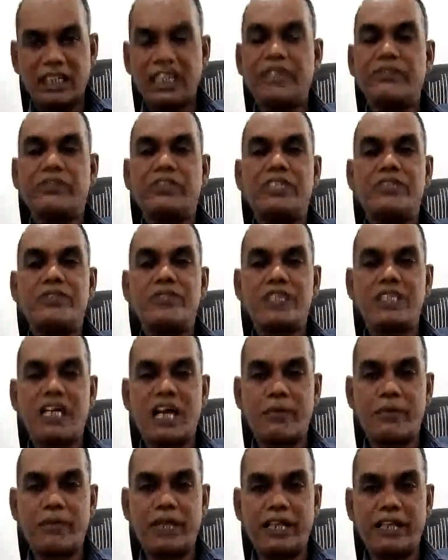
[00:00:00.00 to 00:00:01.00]
If this is
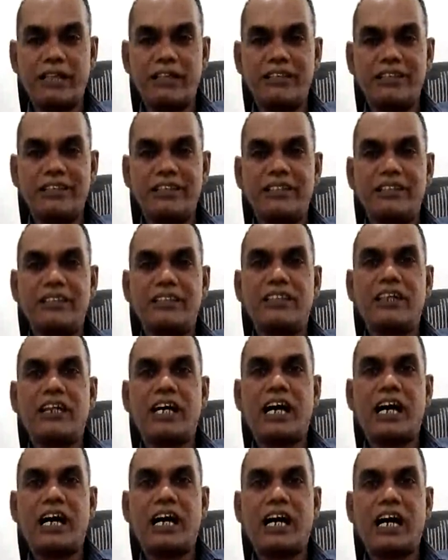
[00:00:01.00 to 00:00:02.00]
happening,
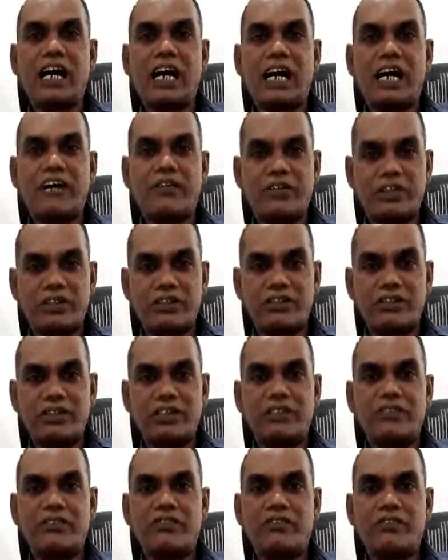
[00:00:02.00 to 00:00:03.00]
our
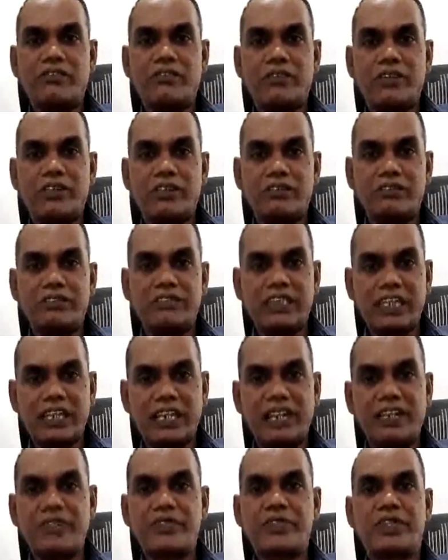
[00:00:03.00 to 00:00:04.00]

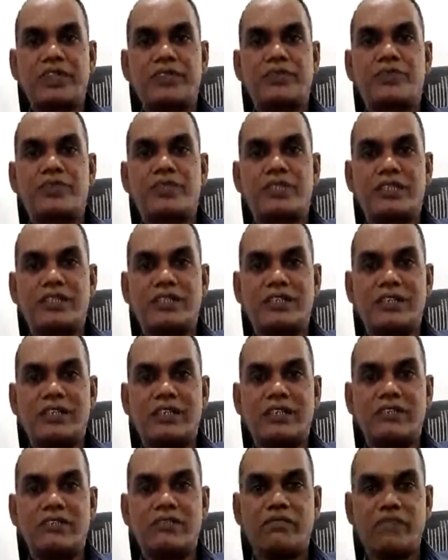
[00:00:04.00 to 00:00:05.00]
generations
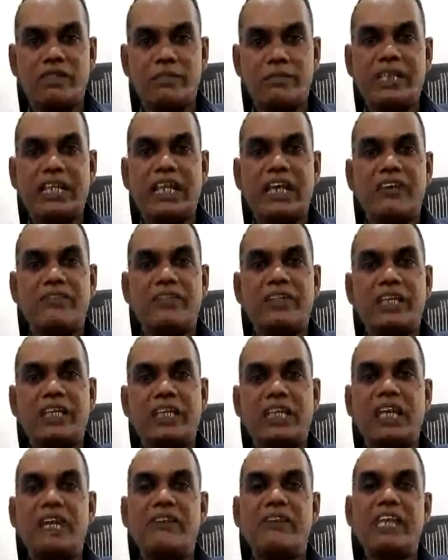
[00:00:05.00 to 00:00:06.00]
will be
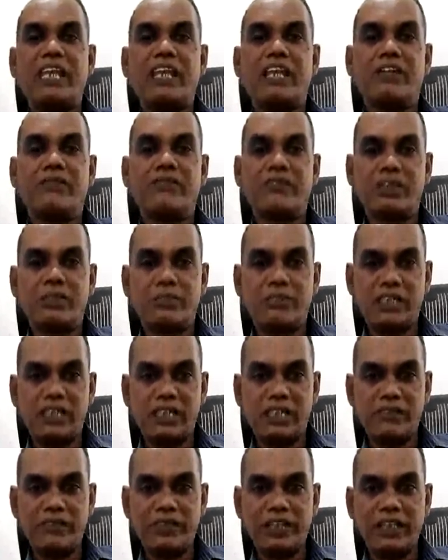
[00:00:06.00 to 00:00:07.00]
having a very comfortable
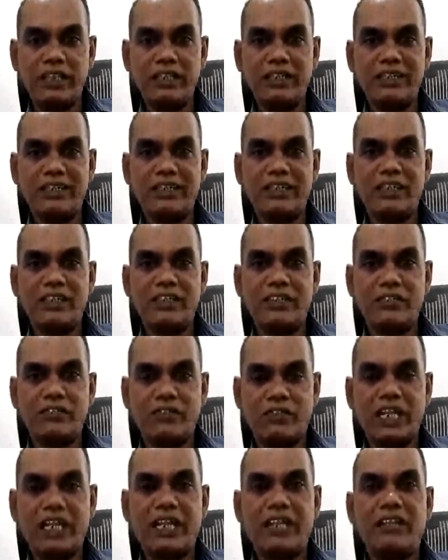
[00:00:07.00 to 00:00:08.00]
living
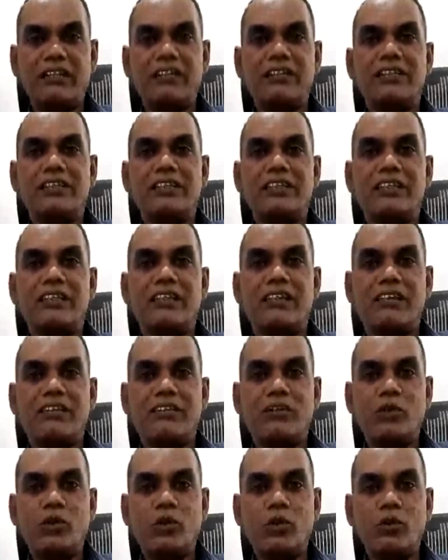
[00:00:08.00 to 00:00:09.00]
wherein
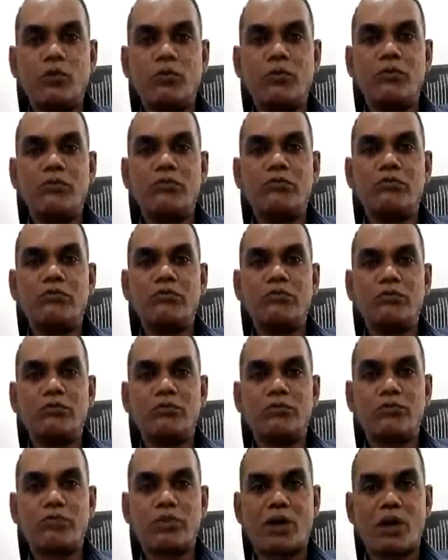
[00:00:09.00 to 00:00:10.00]
no
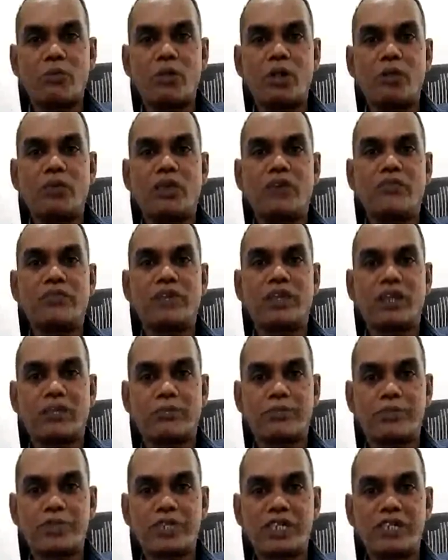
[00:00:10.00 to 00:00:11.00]
problem of
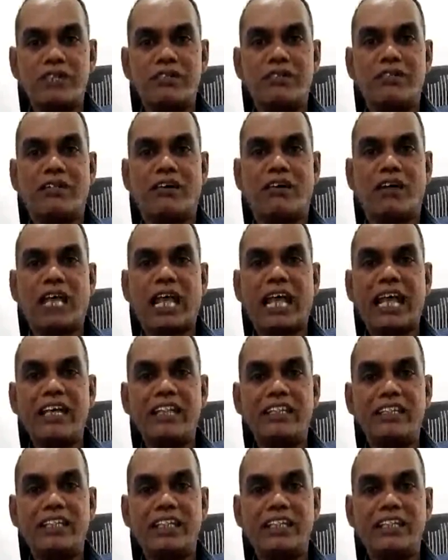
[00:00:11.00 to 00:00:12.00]
corruption or
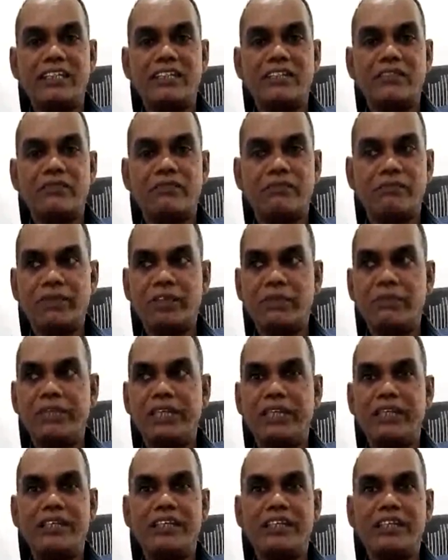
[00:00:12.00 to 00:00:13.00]
anything will
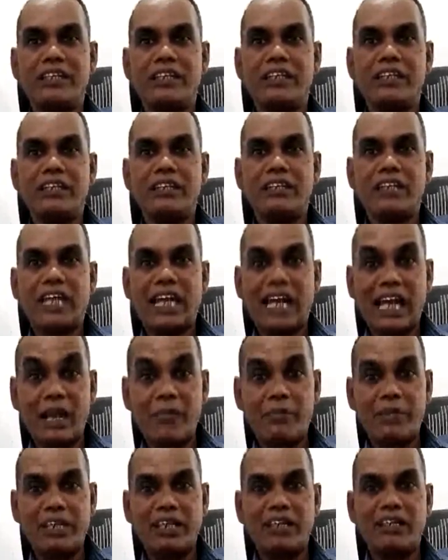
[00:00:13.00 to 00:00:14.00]
be
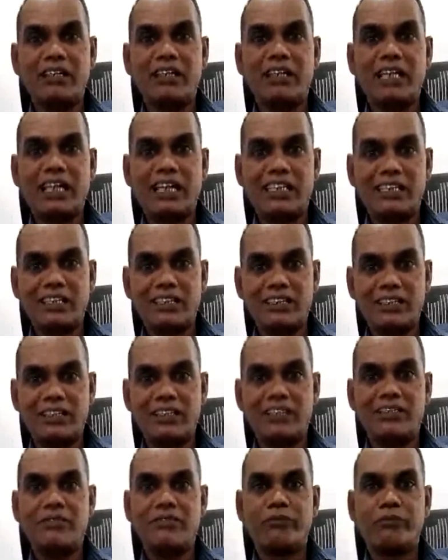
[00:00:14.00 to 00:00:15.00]
happening in the
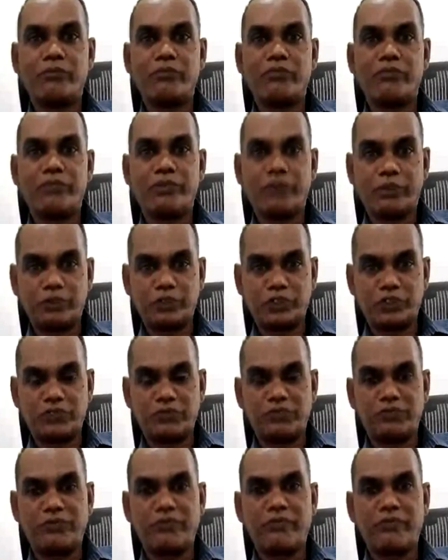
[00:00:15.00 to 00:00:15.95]
future.